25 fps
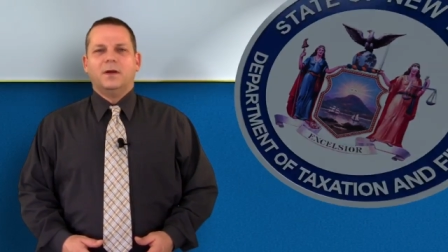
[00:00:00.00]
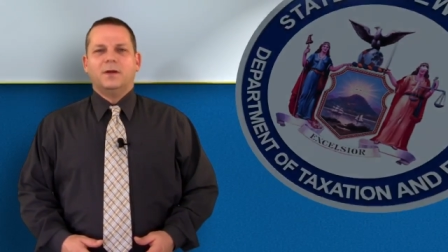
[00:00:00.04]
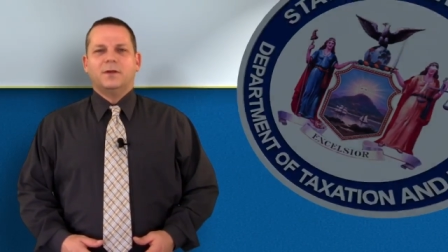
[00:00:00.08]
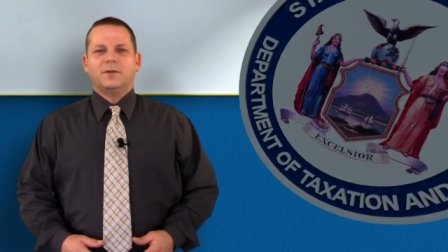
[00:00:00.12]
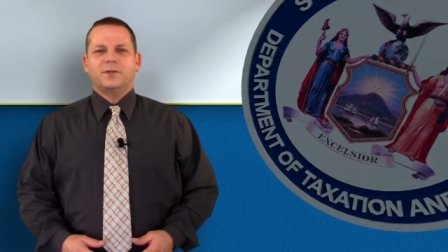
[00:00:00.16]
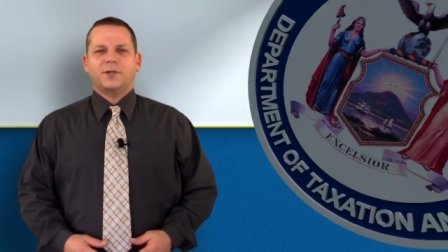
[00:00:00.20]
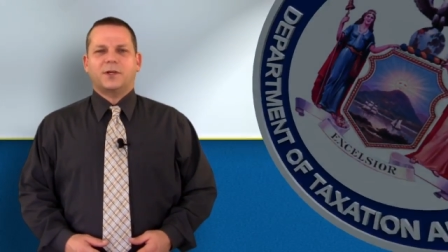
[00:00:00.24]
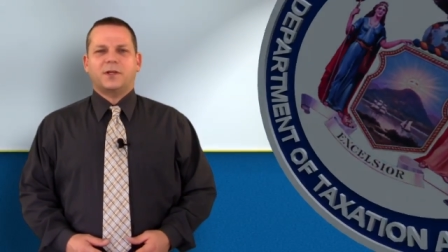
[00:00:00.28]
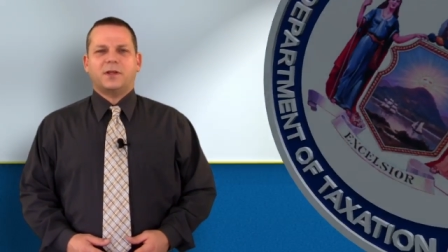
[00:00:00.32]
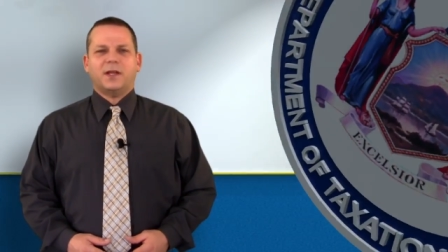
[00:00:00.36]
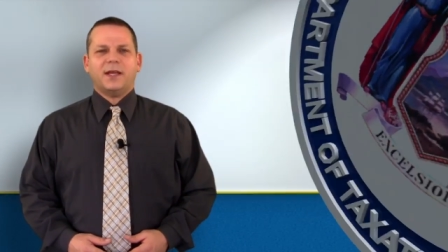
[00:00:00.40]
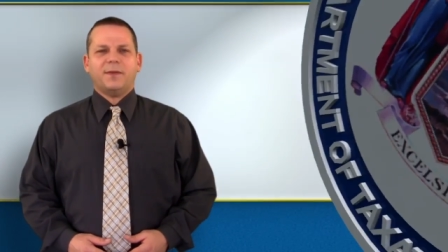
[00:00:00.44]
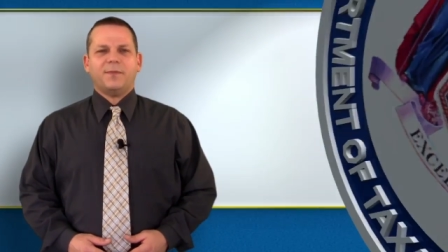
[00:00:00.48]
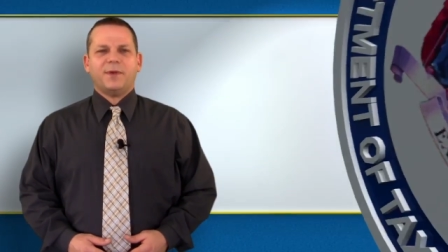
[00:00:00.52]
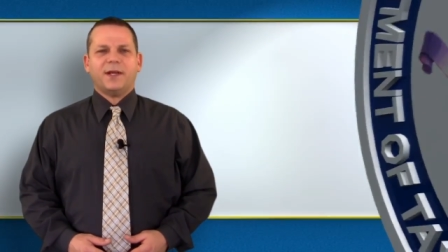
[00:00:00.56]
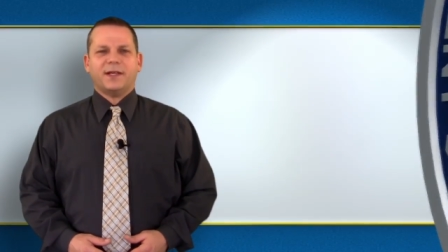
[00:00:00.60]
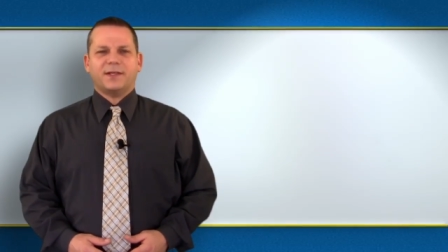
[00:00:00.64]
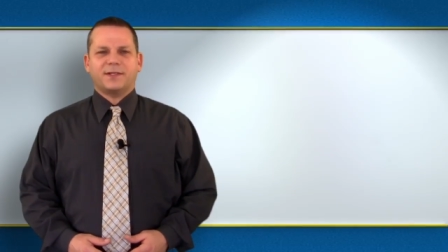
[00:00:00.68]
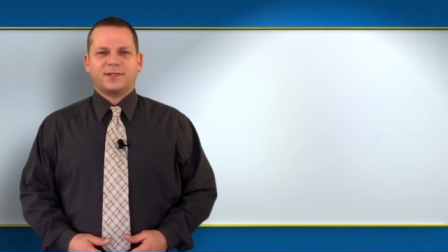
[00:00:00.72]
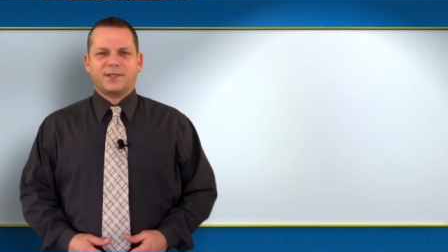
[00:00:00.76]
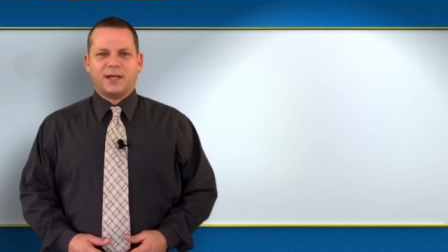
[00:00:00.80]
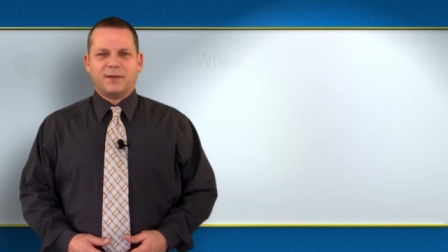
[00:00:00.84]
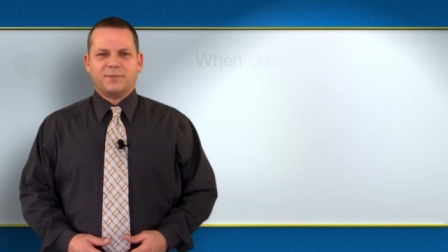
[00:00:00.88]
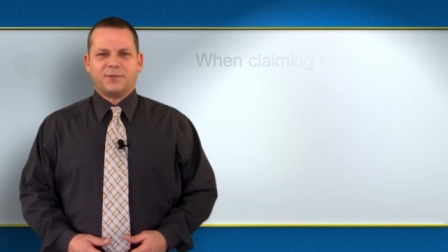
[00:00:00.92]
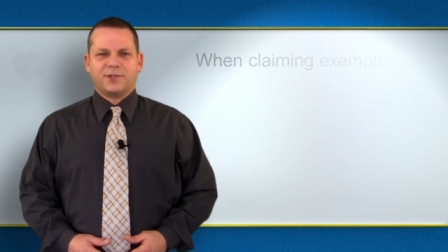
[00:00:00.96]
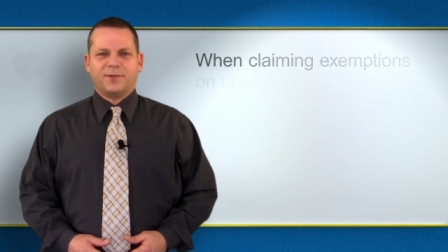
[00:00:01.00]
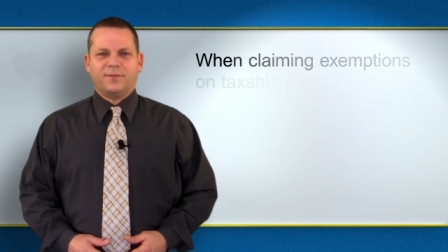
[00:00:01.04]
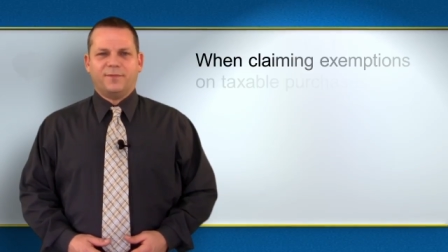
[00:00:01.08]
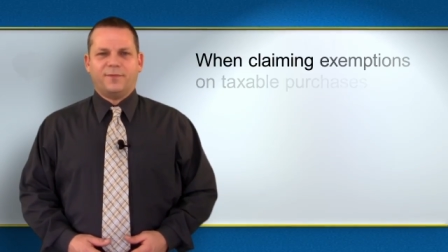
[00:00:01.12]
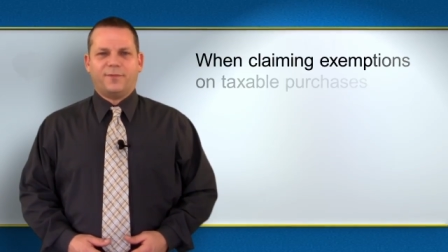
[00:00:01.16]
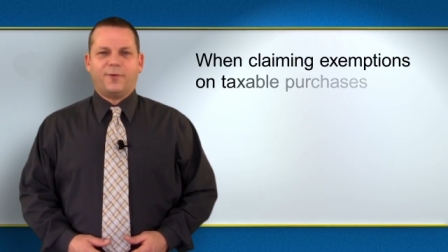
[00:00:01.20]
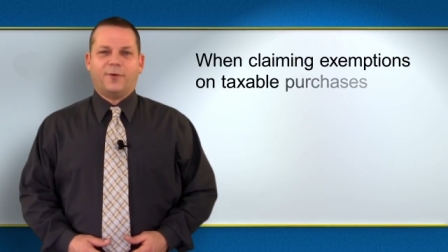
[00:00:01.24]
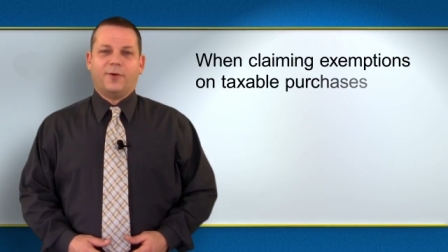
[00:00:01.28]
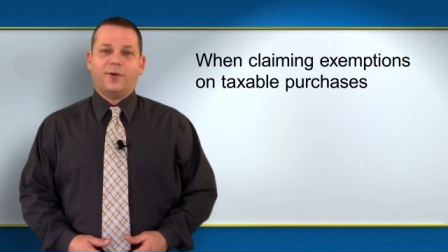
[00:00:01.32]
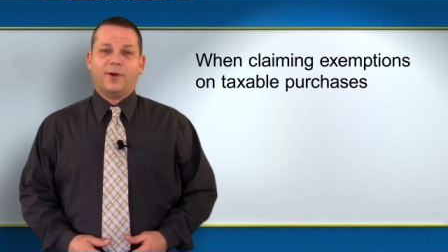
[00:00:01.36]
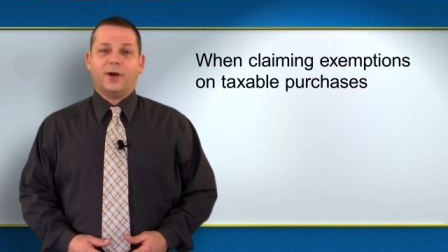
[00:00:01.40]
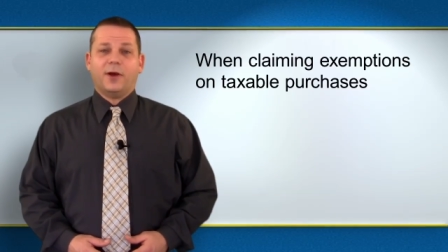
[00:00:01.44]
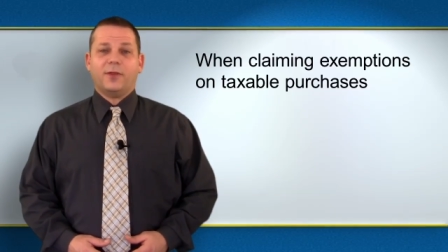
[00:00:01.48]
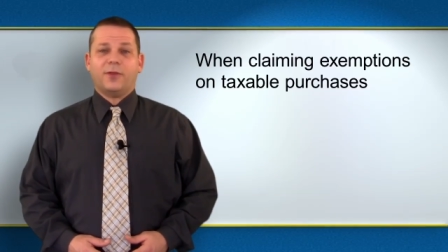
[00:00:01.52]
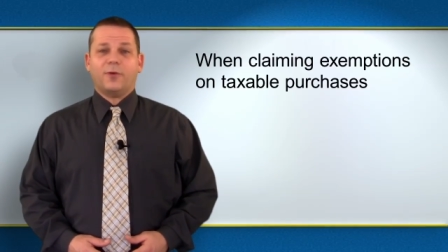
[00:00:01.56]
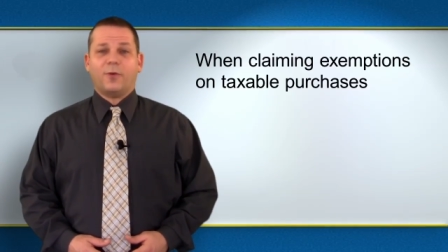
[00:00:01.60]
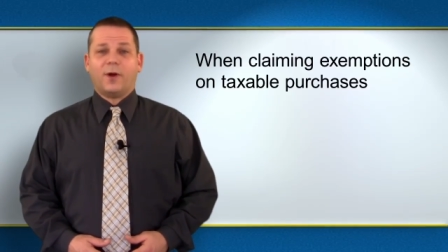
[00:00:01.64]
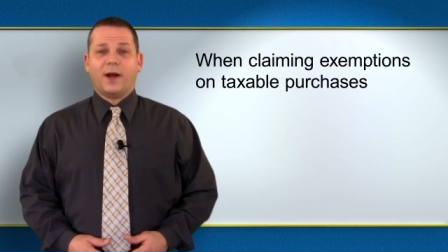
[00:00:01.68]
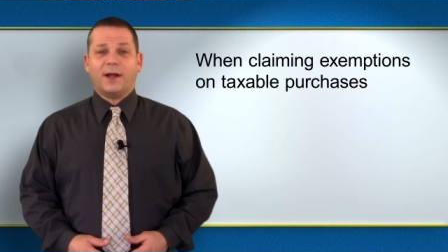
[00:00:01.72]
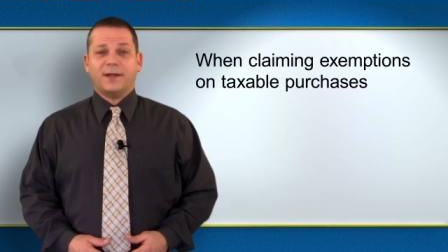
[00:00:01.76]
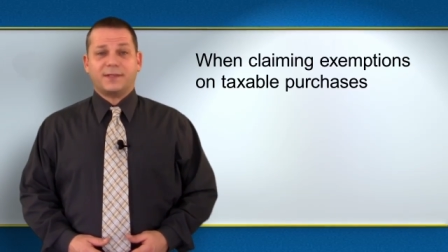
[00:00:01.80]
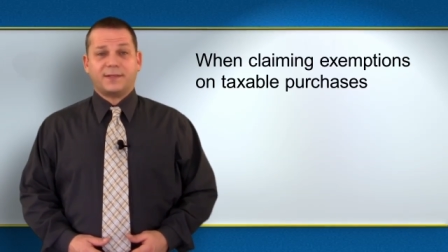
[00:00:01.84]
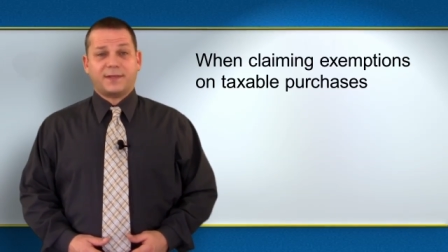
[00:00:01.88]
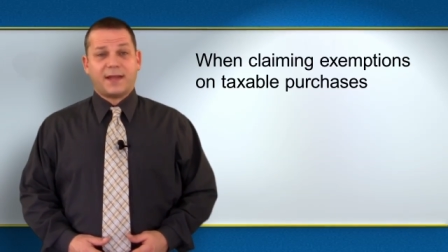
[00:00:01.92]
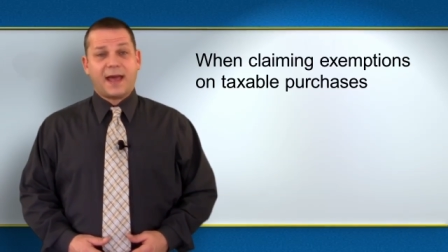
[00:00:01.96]
To claim an exemption for an
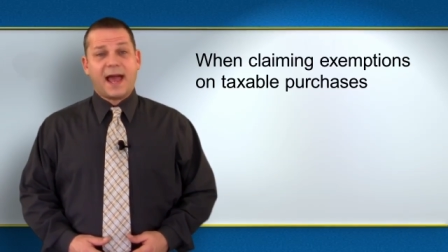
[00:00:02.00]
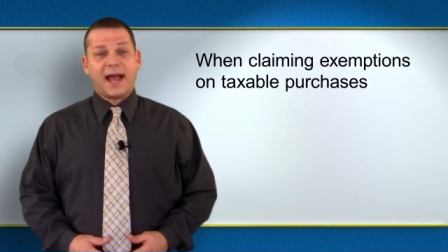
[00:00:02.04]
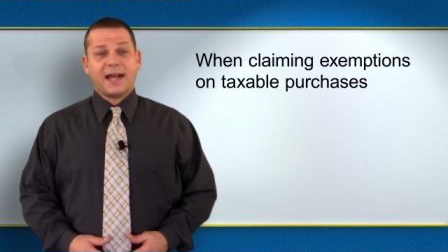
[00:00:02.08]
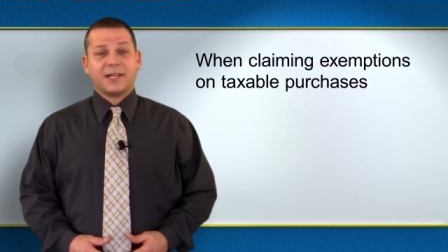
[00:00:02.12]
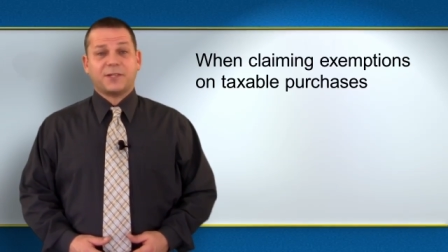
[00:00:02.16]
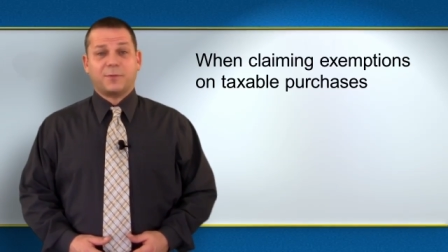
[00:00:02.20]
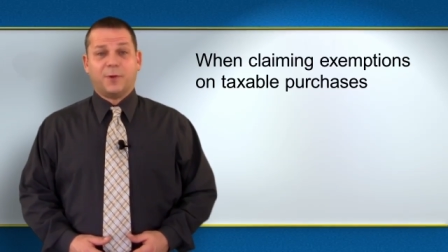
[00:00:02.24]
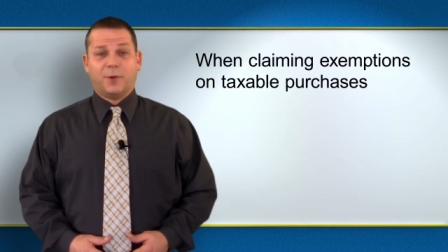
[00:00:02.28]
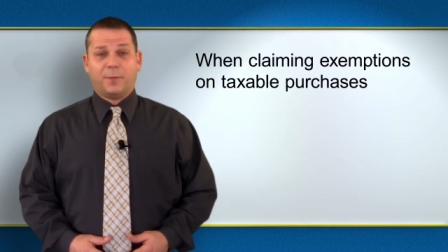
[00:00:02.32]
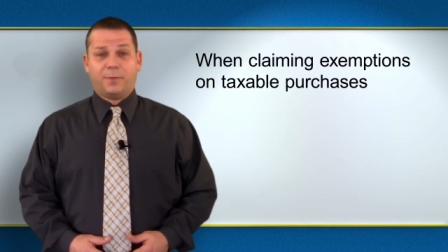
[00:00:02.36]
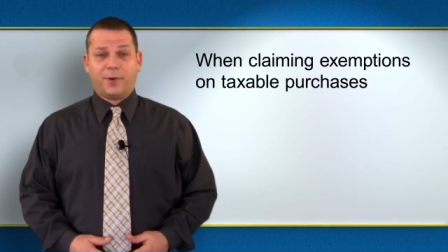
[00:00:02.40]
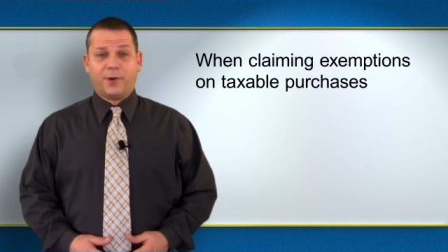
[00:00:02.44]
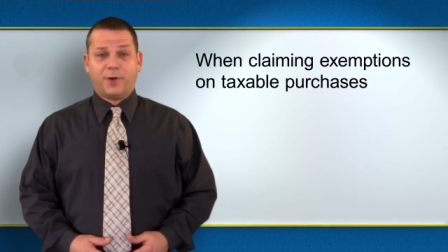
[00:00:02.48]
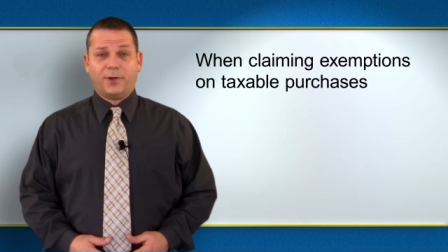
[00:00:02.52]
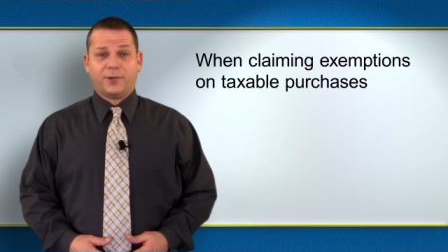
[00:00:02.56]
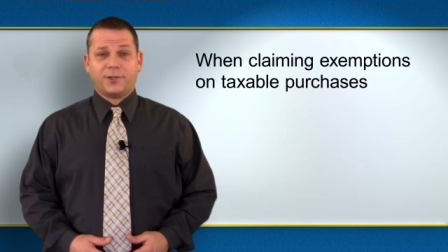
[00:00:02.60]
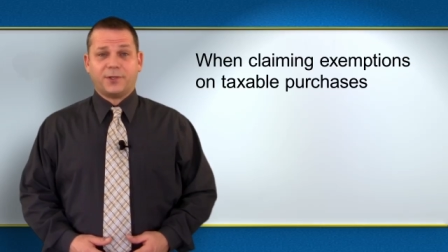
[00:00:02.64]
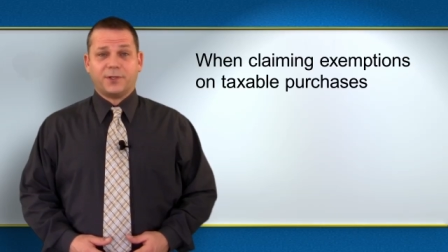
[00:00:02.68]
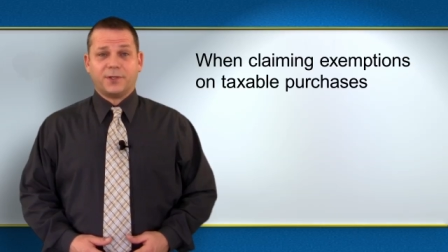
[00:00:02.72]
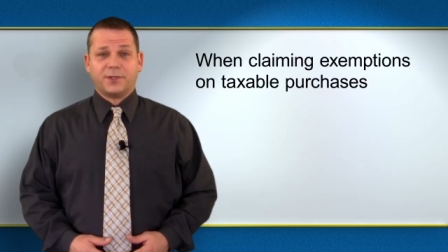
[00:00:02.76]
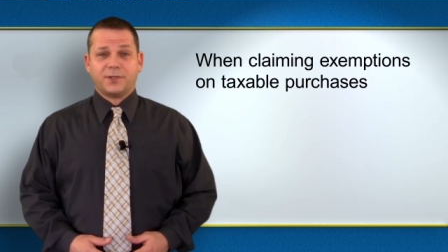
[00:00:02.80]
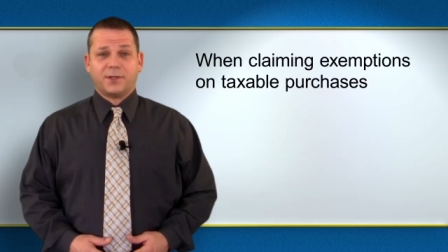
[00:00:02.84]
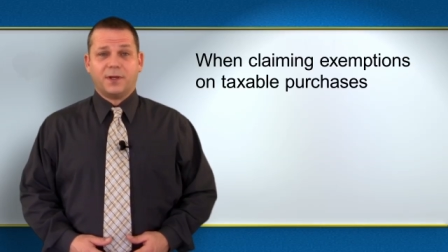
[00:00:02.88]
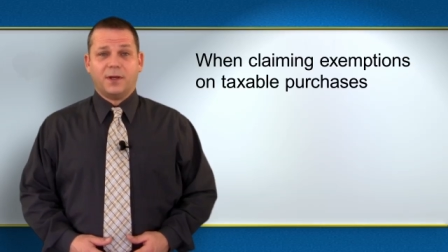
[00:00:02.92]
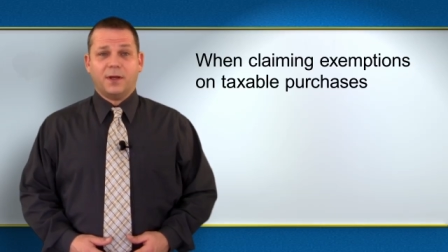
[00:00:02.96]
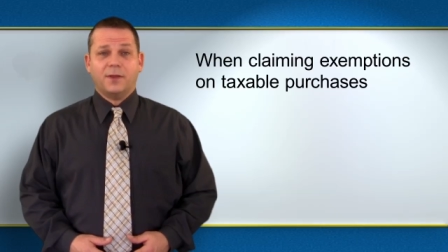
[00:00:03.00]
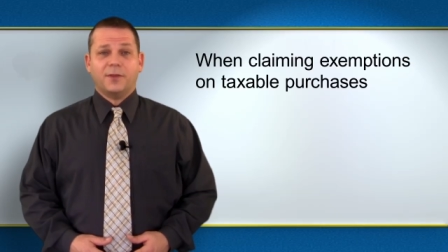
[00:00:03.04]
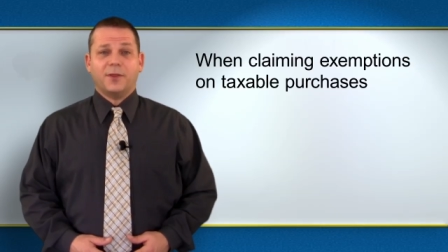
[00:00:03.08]
otherwise taxable purchase,